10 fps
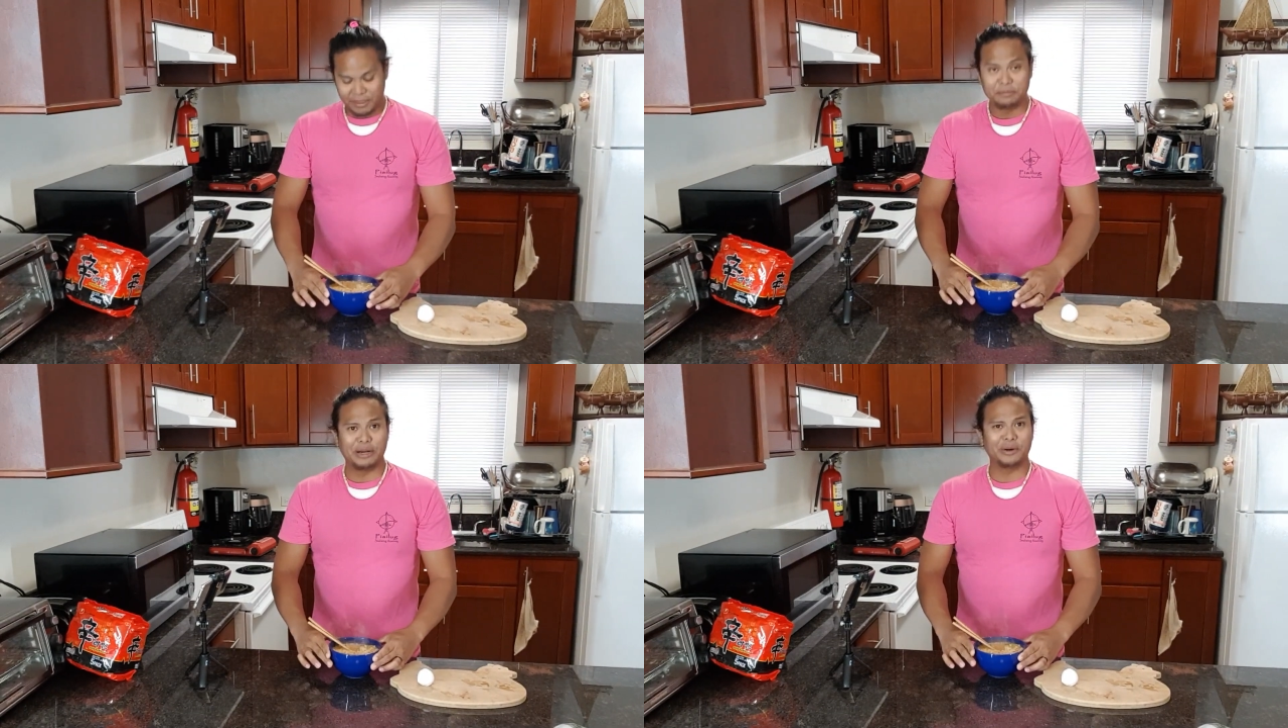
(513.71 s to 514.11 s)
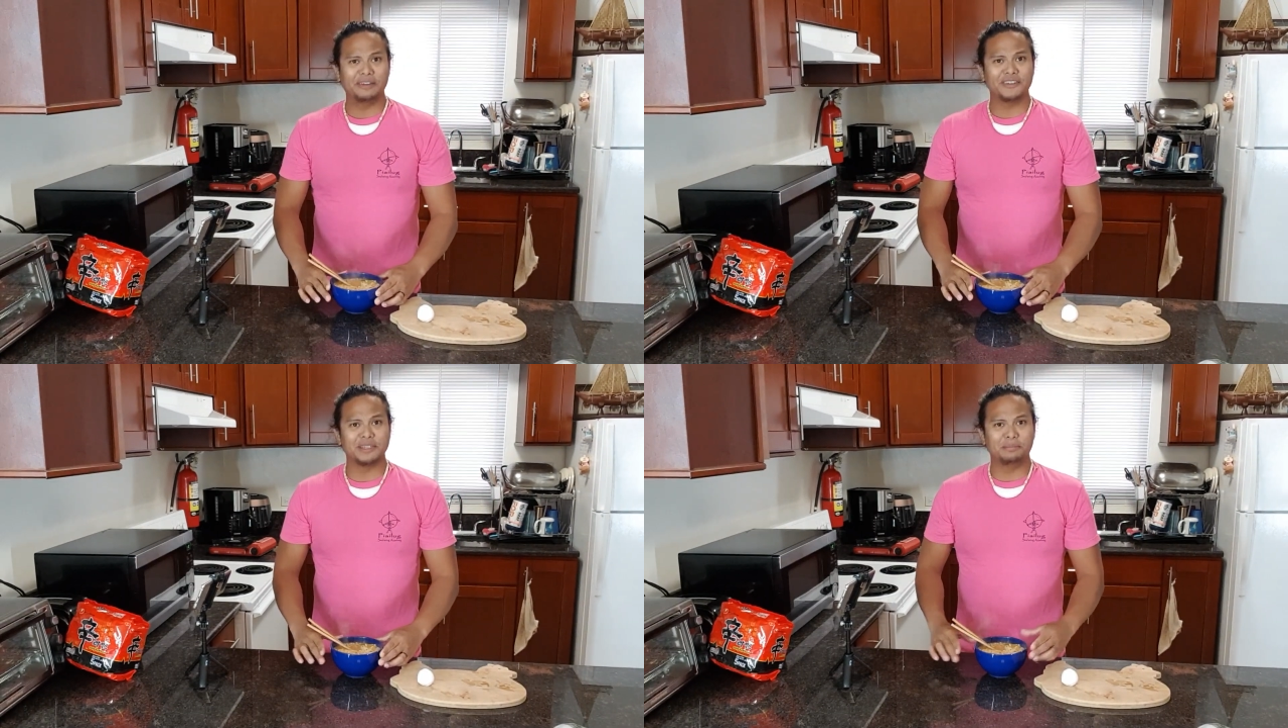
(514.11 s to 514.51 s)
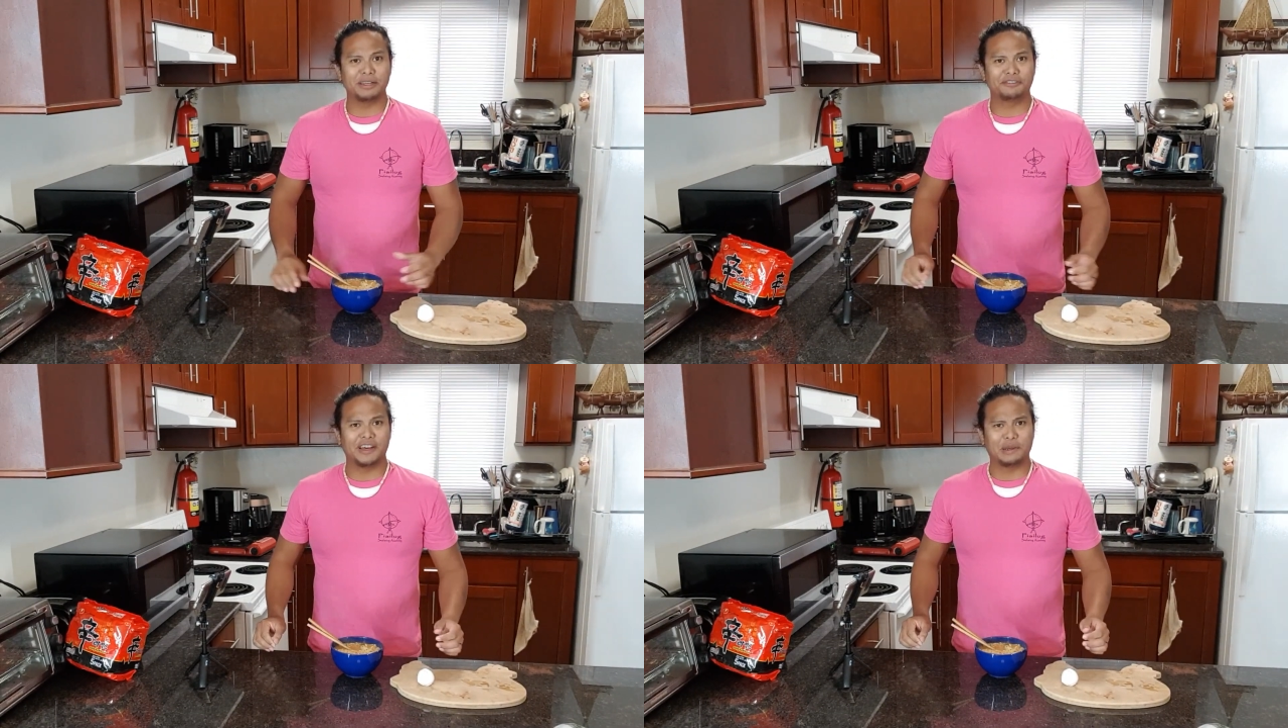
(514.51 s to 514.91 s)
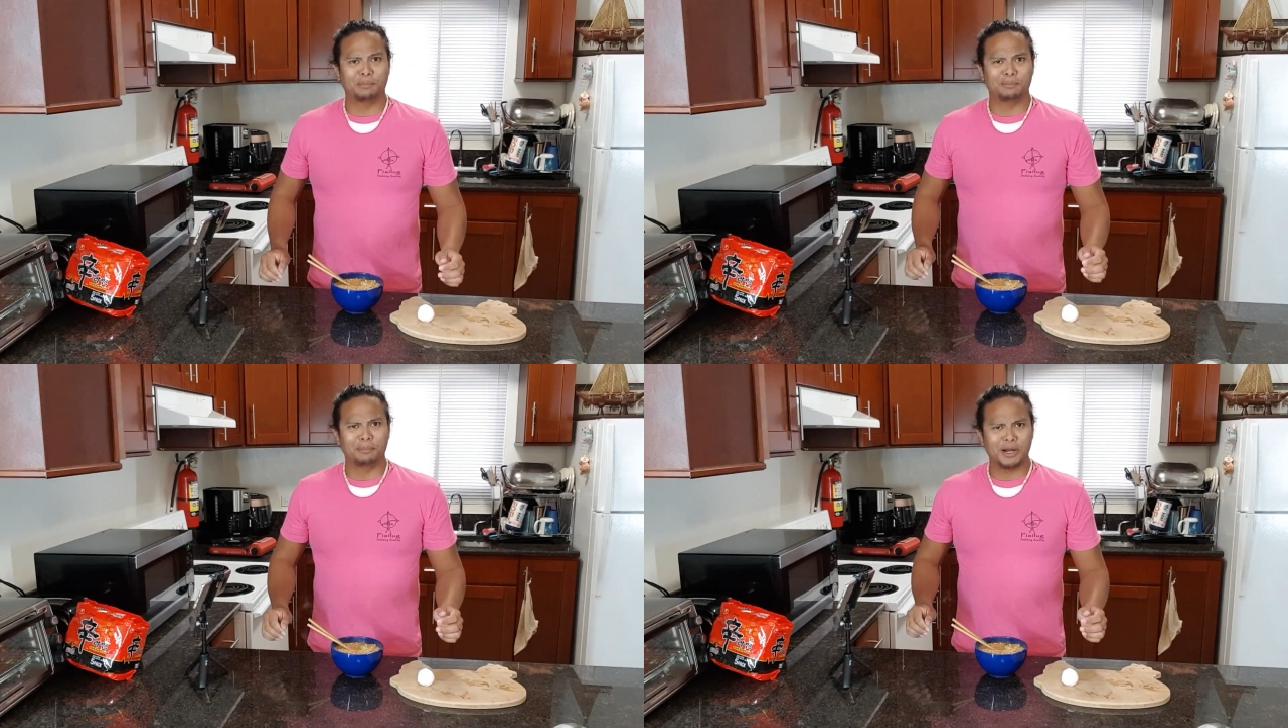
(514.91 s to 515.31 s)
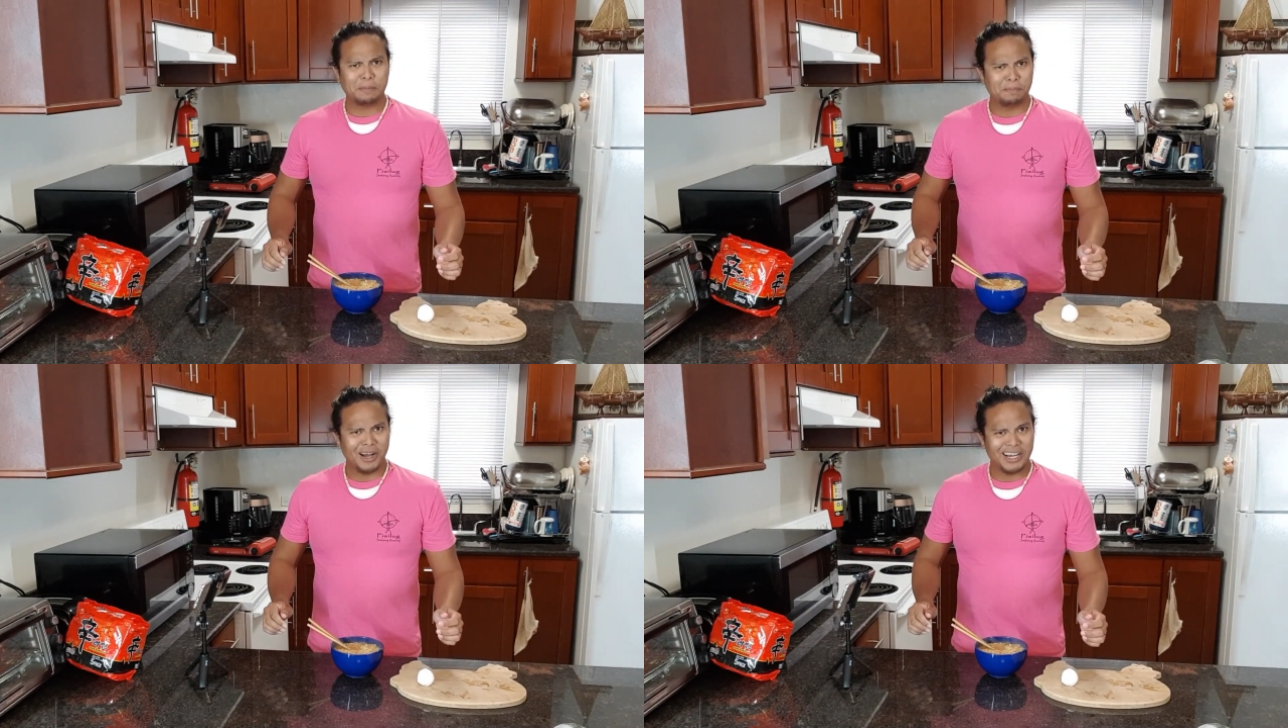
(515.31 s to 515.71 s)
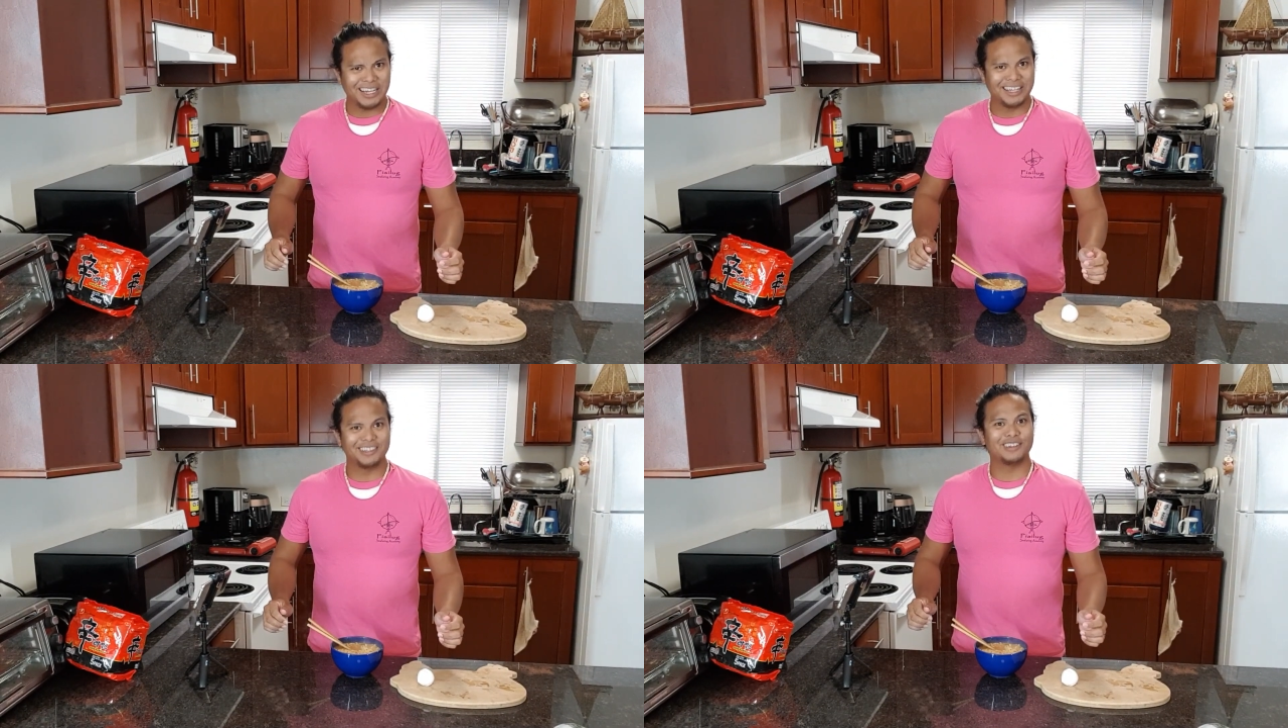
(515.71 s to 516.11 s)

My wife is a big fan of mukbang,